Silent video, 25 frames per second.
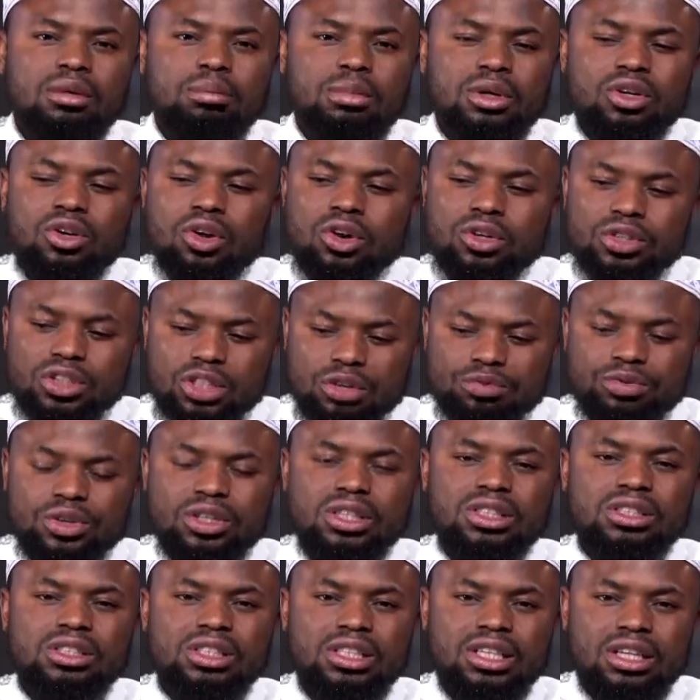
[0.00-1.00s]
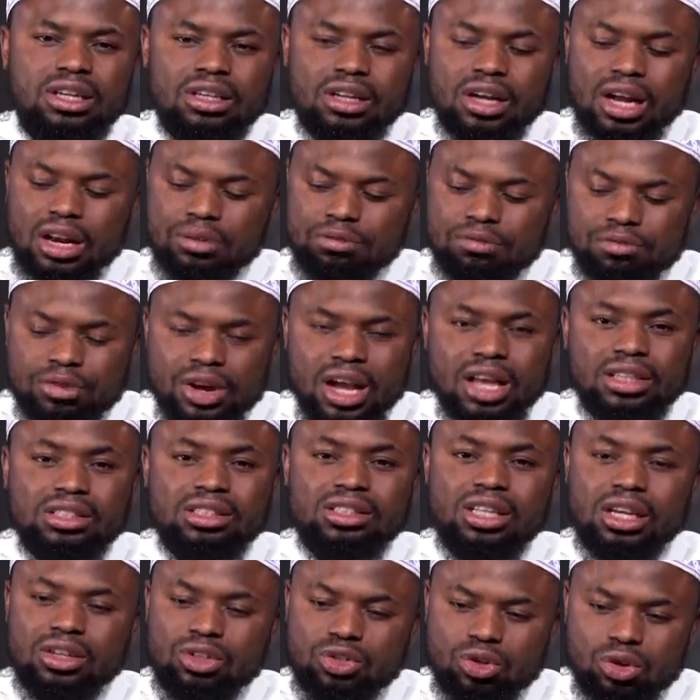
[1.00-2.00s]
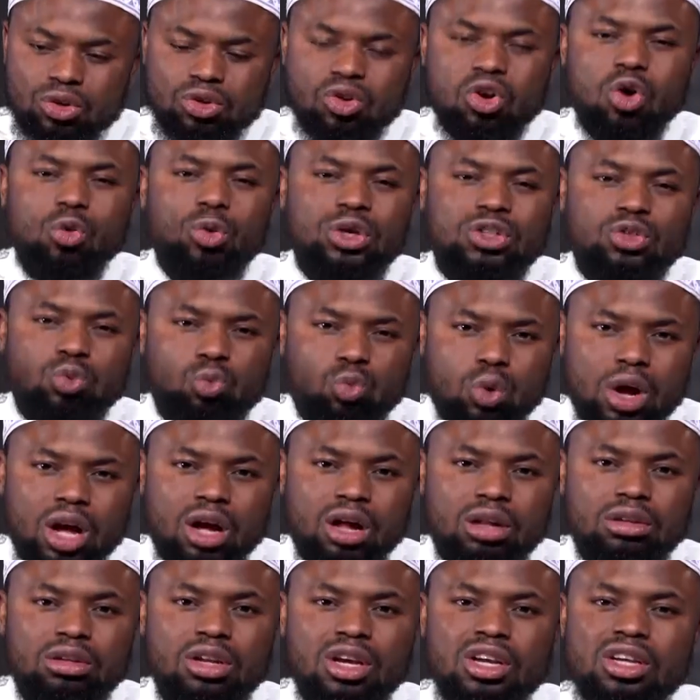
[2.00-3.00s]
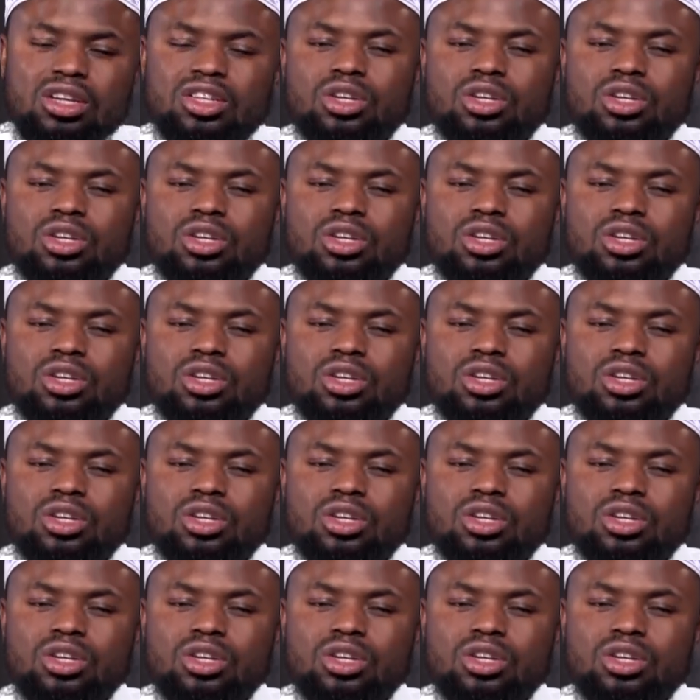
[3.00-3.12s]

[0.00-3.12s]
Because if it is it advanced and you know it well,